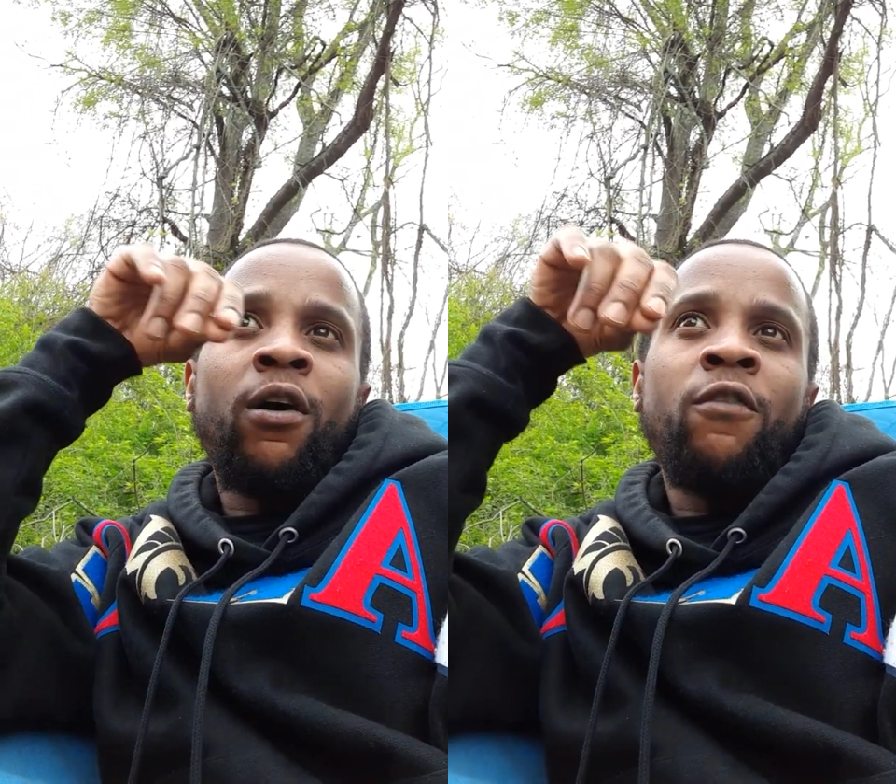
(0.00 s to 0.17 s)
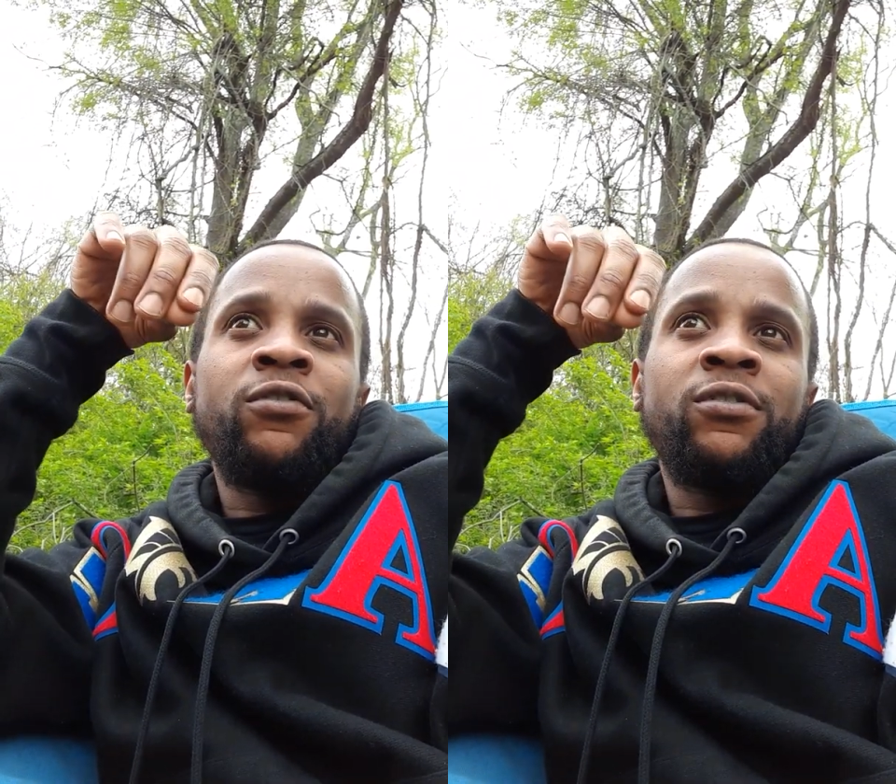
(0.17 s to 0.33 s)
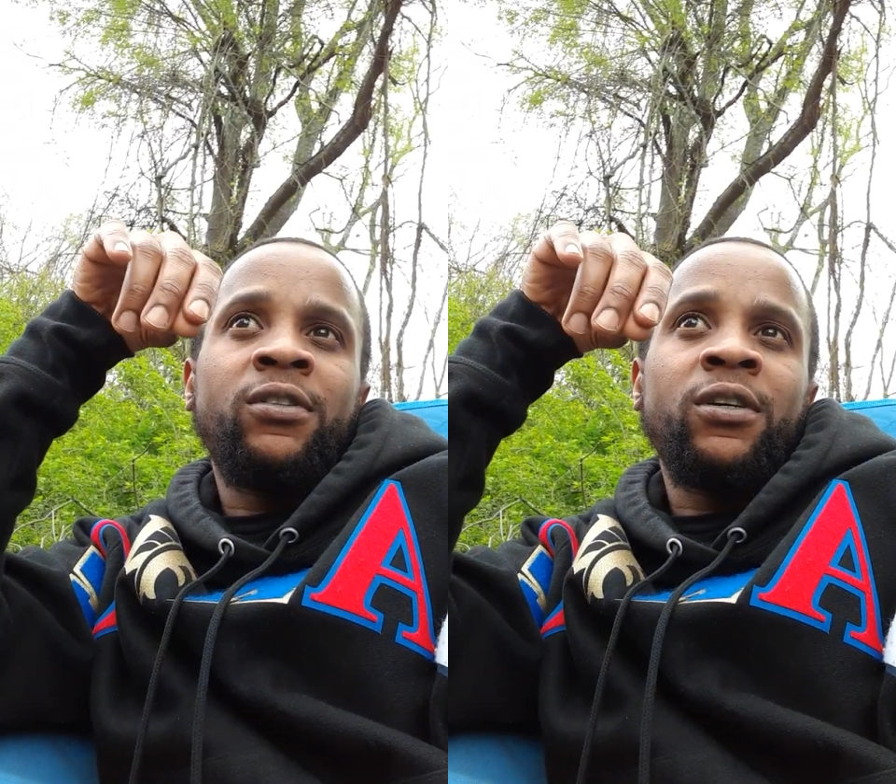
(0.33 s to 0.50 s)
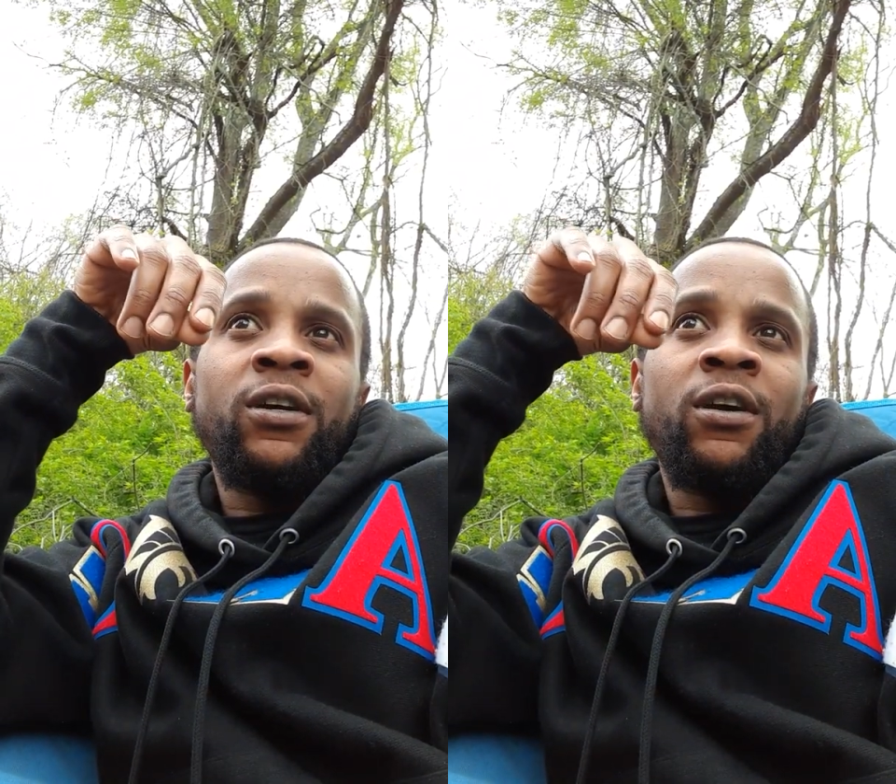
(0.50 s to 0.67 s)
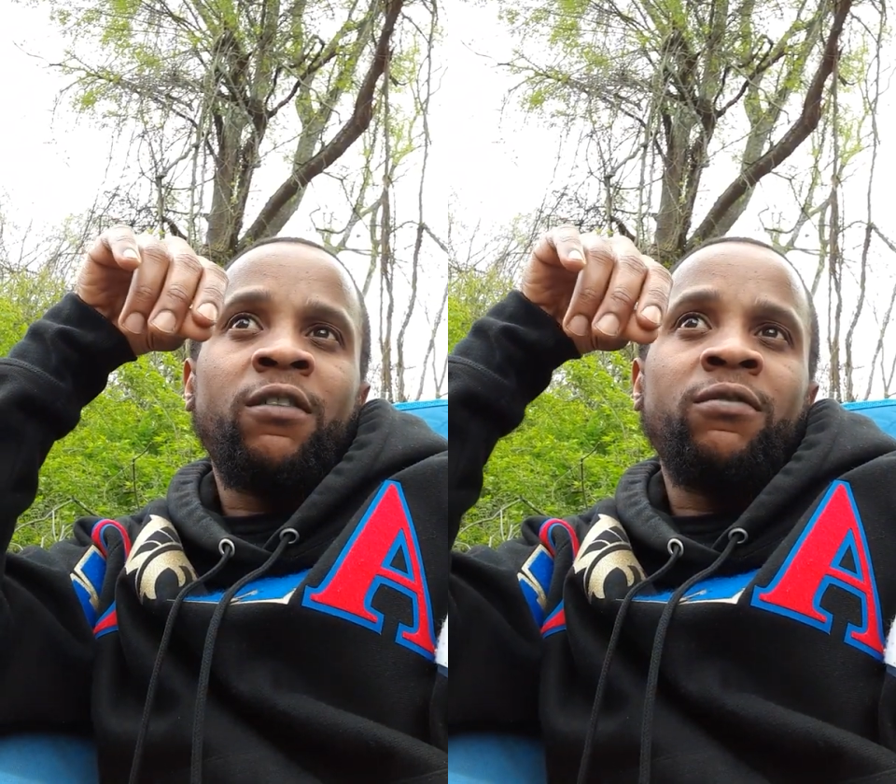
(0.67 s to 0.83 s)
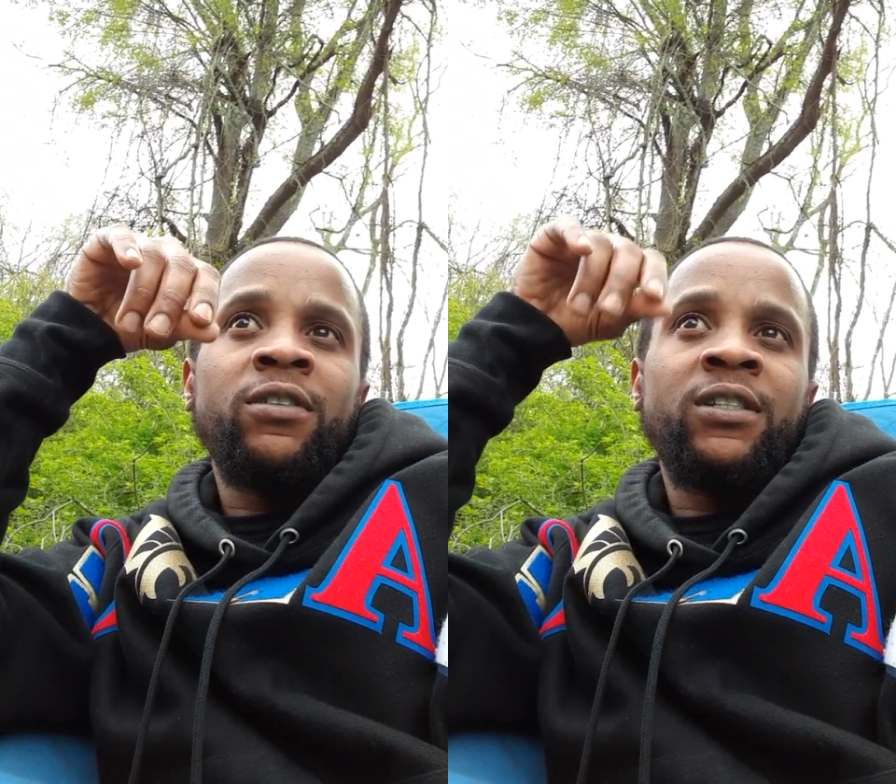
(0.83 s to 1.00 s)
overseer
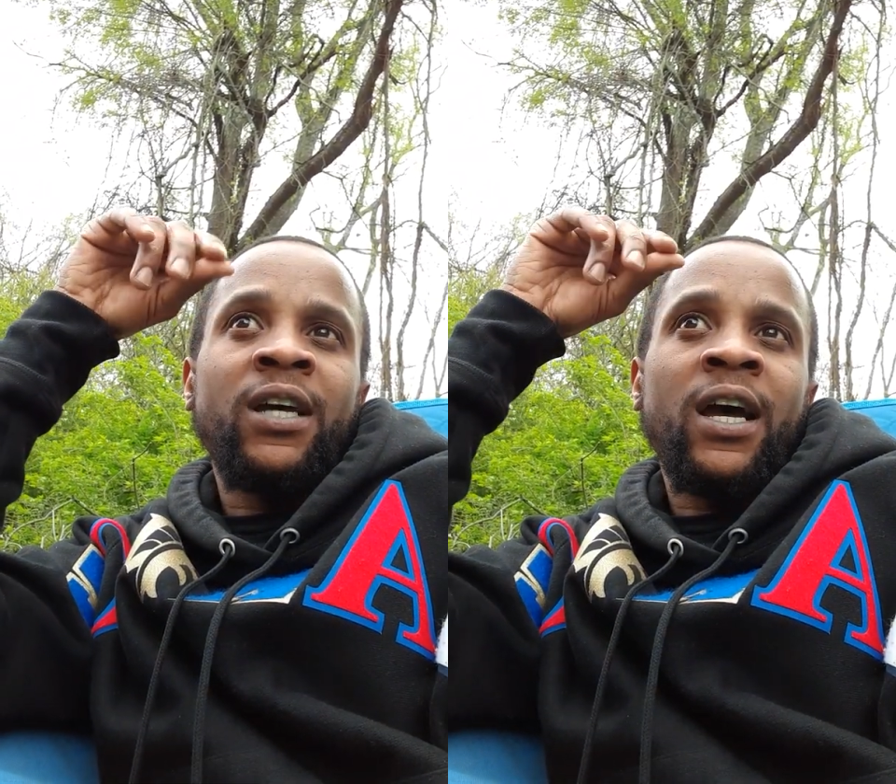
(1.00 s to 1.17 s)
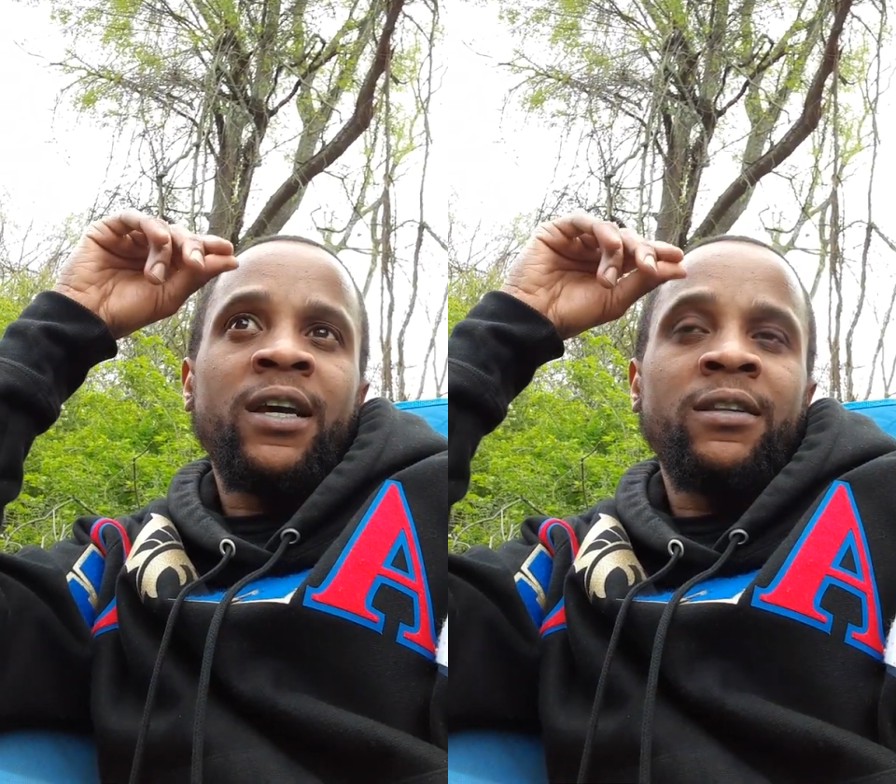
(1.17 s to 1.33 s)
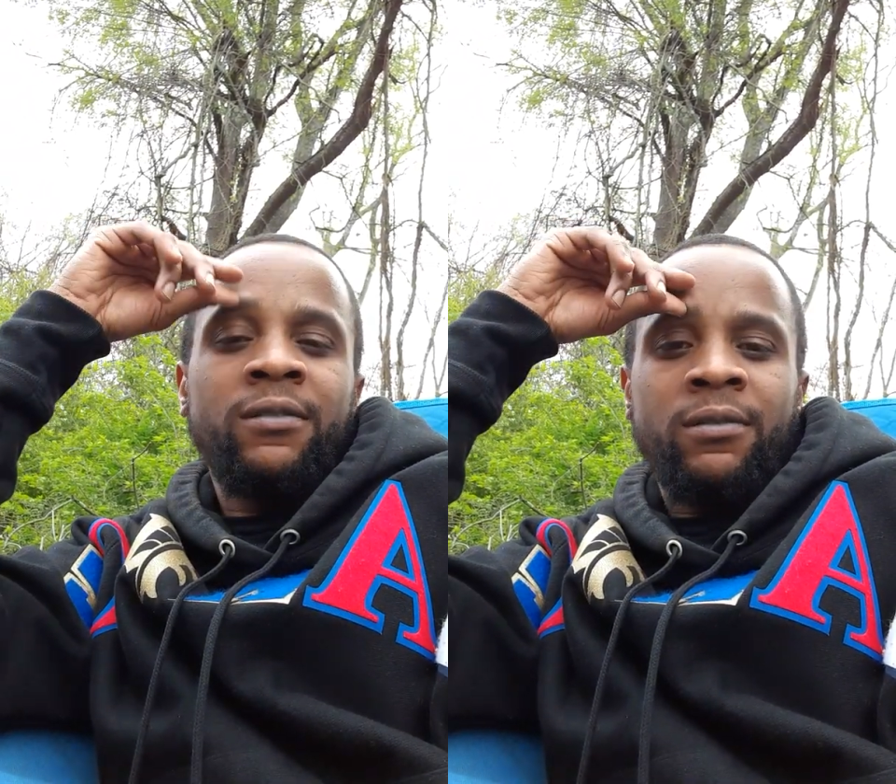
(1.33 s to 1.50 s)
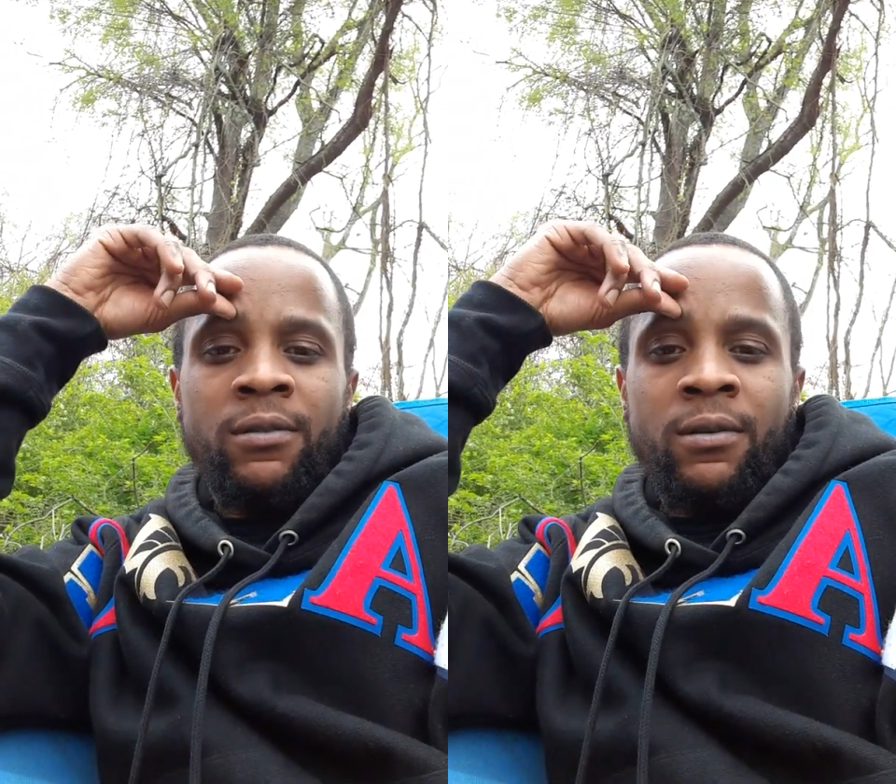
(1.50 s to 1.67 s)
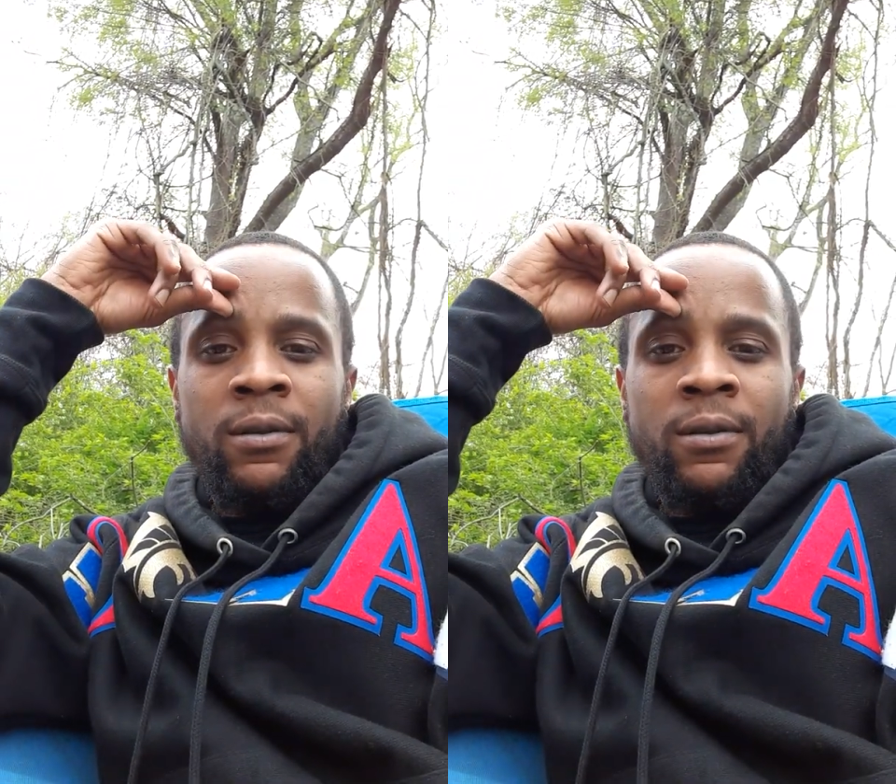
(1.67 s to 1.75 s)
of the giants.